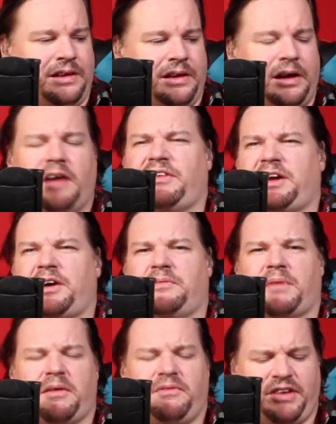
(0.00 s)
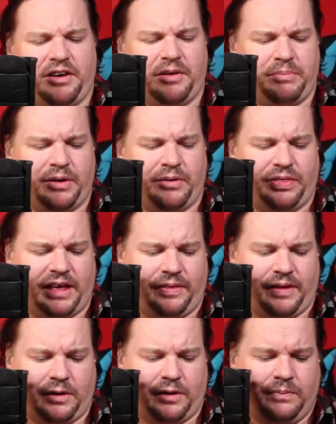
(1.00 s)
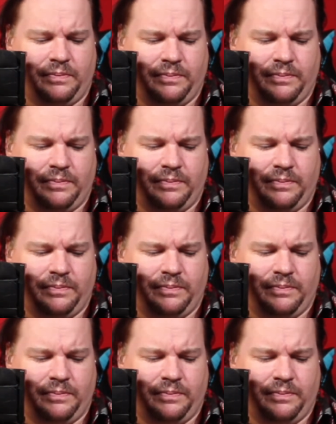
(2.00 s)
I think I'm beyond that now.